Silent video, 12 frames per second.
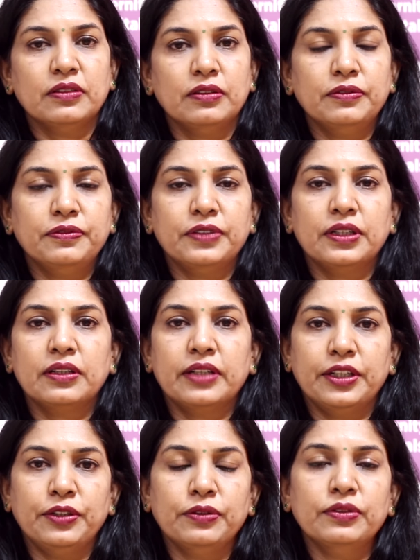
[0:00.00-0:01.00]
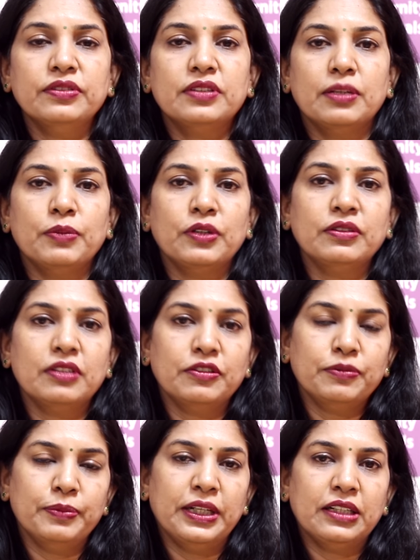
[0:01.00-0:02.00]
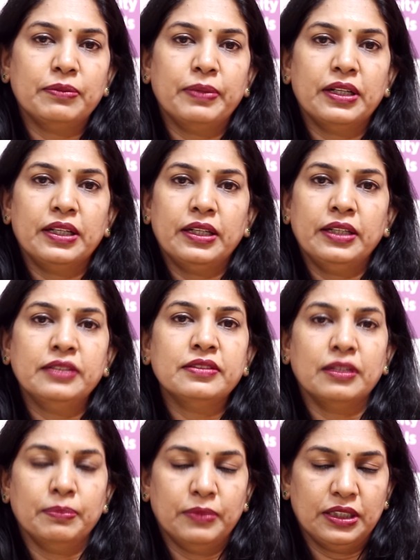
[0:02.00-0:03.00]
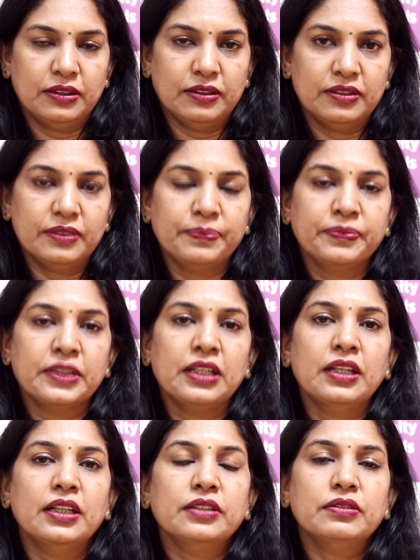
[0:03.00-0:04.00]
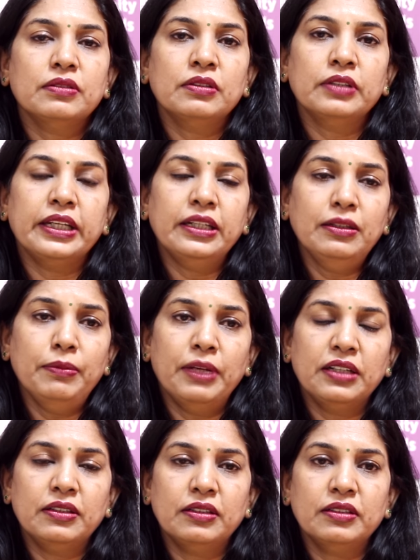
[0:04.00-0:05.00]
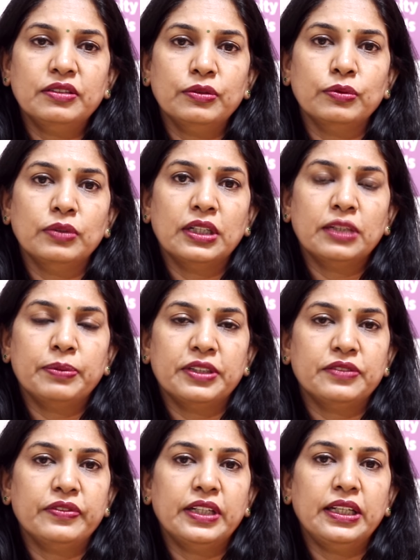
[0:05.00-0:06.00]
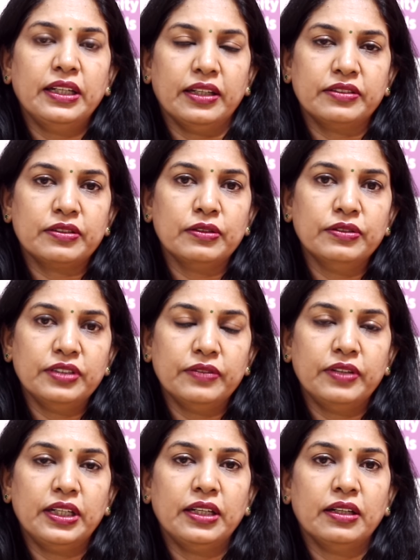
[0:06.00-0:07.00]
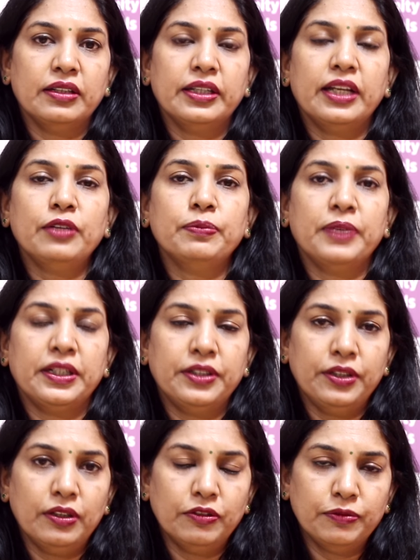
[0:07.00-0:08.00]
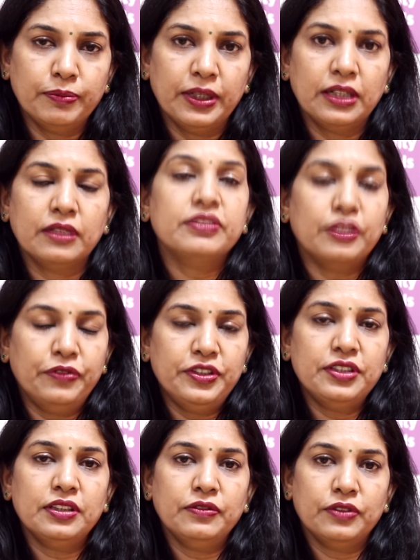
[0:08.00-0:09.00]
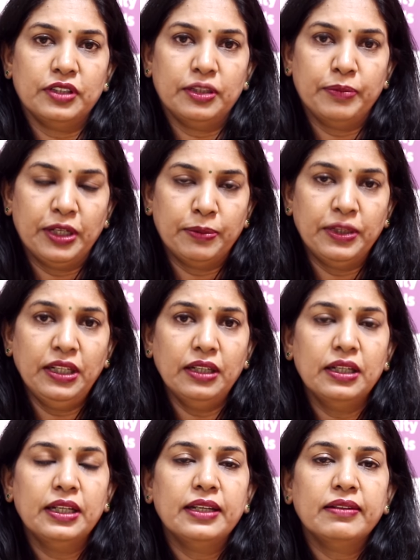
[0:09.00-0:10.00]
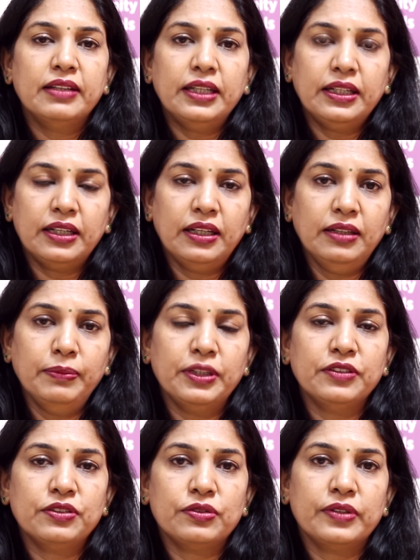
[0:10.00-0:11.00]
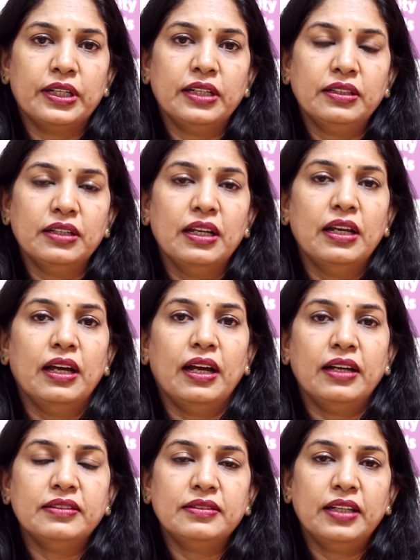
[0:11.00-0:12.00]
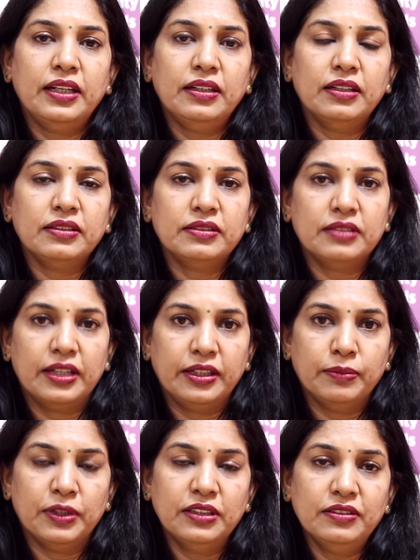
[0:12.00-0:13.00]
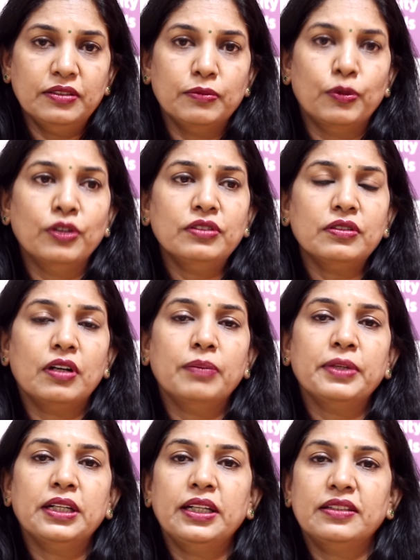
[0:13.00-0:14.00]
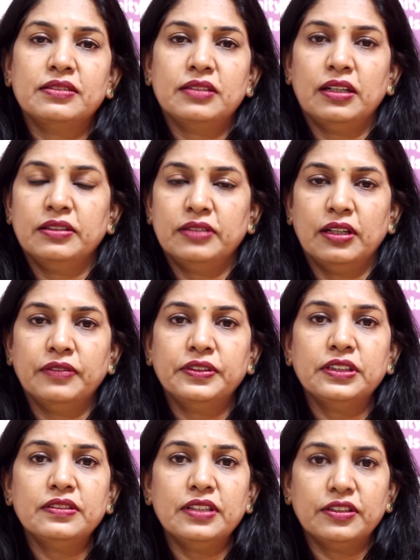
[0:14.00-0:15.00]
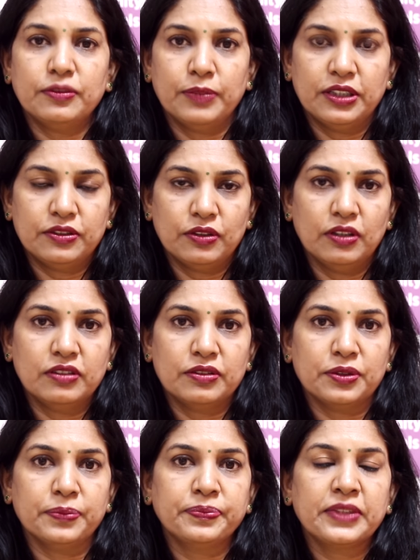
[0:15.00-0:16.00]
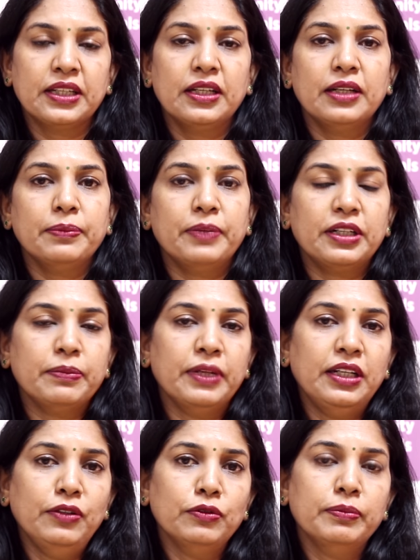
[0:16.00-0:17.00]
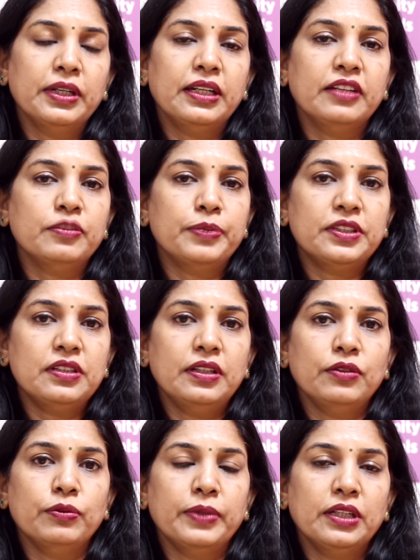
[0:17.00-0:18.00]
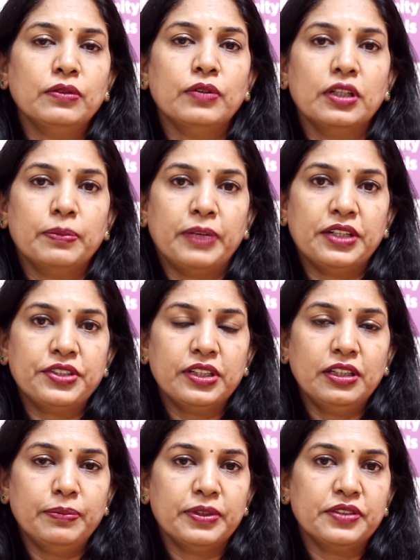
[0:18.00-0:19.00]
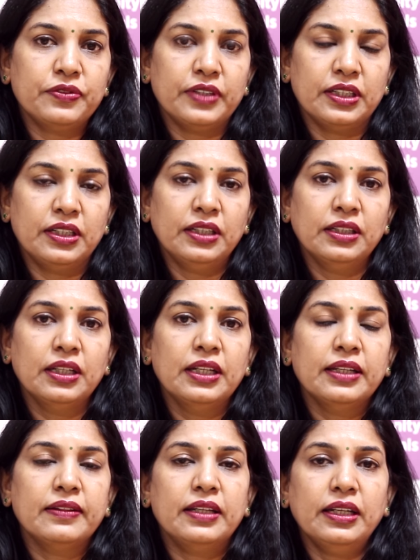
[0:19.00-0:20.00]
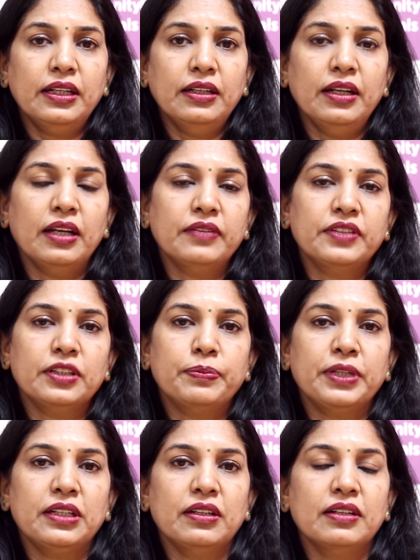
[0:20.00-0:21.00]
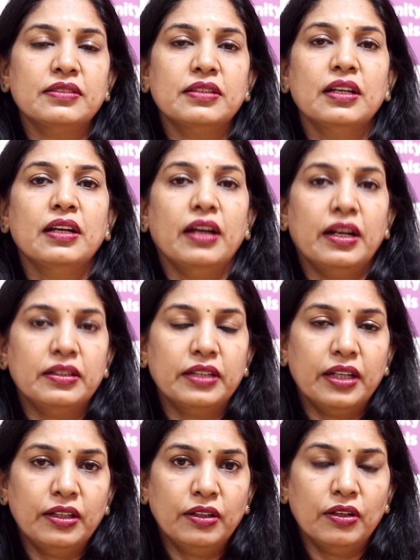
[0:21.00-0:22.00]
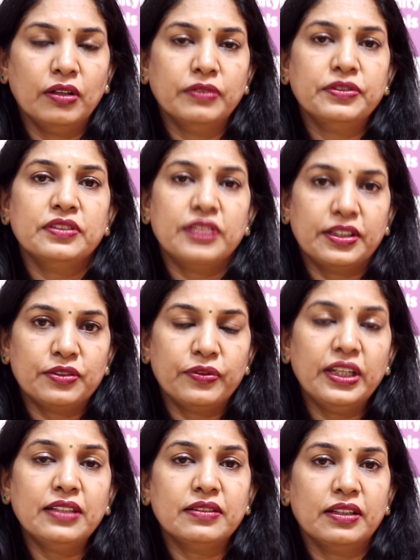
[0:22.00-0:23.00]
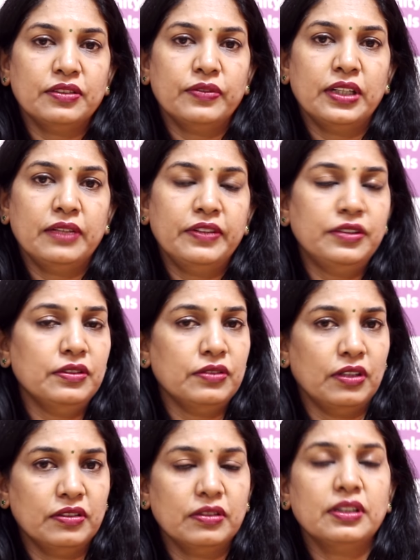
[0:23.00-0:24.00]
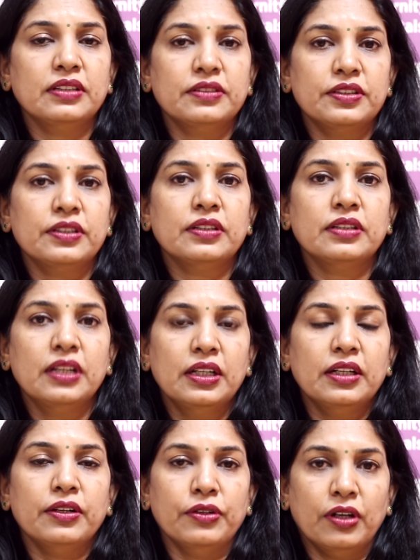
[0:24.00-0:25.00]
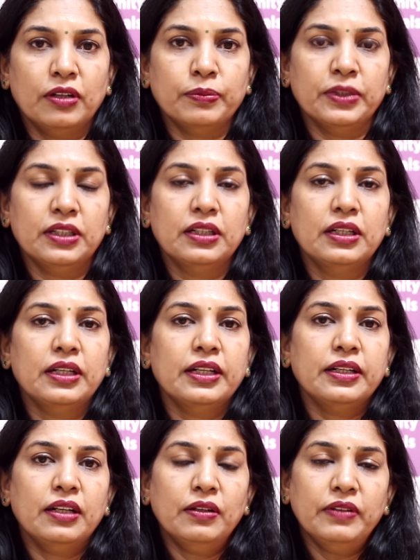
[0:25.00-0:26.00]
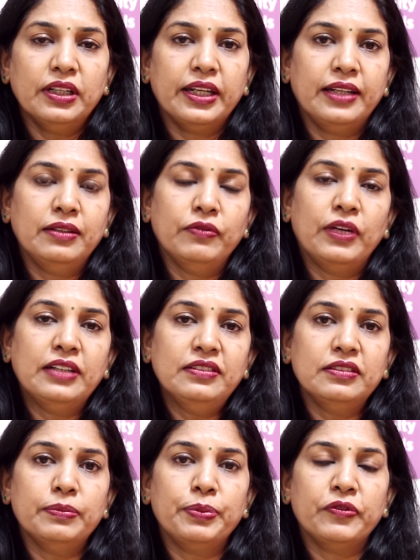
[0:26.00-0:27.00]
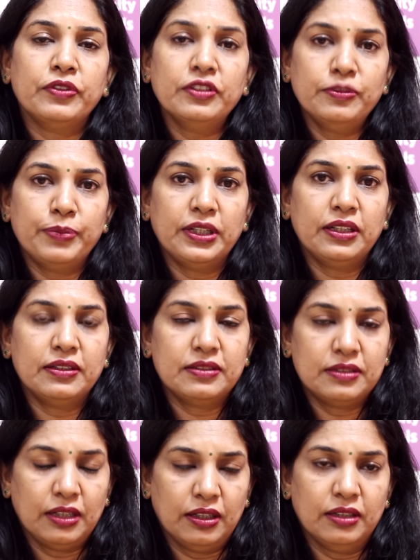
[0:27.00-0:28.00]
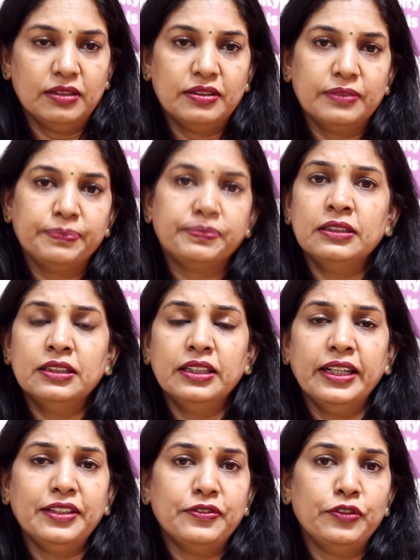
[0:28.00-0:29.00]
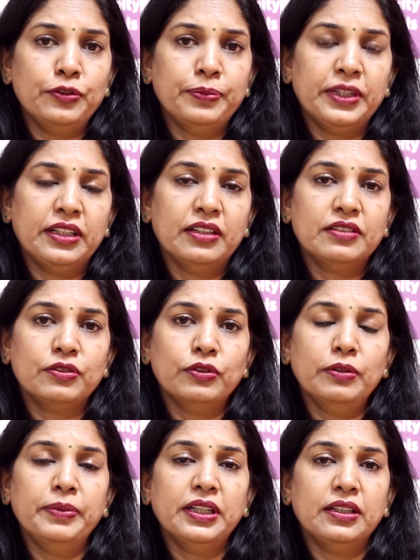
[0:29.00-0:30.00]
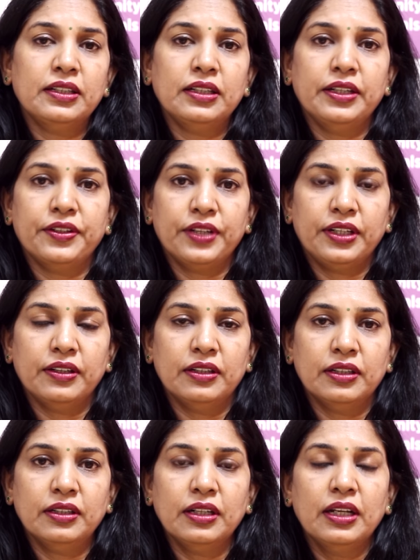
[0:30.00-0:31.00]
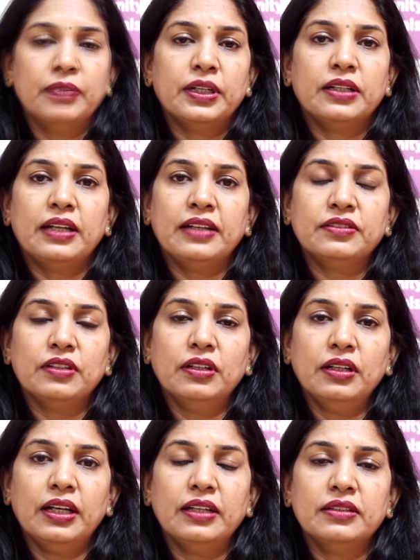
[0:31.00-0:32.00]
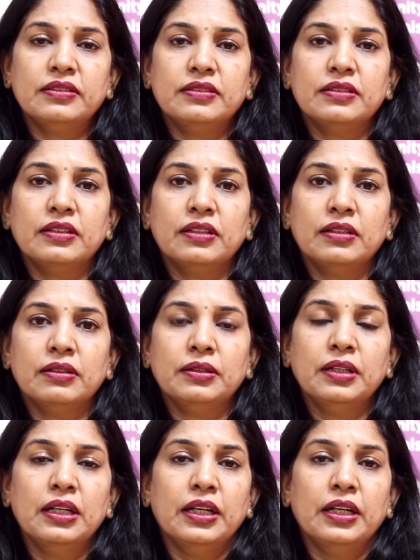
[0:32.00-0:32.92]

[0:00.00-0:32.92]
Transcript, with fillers: of uh, reduced amount of milk by in some mothers. So, in mothers who are breastfeeding exclusively and they have plenty of milk sufficient for their baby, they can menstruate as late as 9 months. Most commonly, it starts after 6 months also. But many women, especially women who are partially breastfeeding, they can have their periods at the end of 6 weeks as well, which is also considered normal. Now, again, once the first period starts, the next few periods could be a little irregular, but as long as uh,